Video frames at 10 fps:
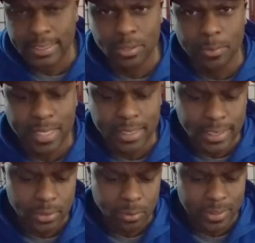So I'm going to
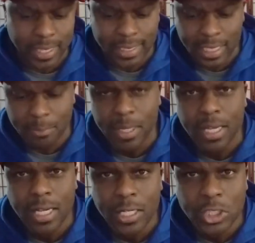continue on with the theme
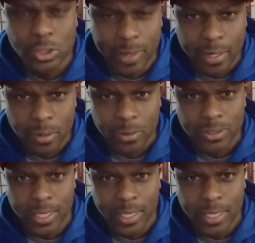Traitors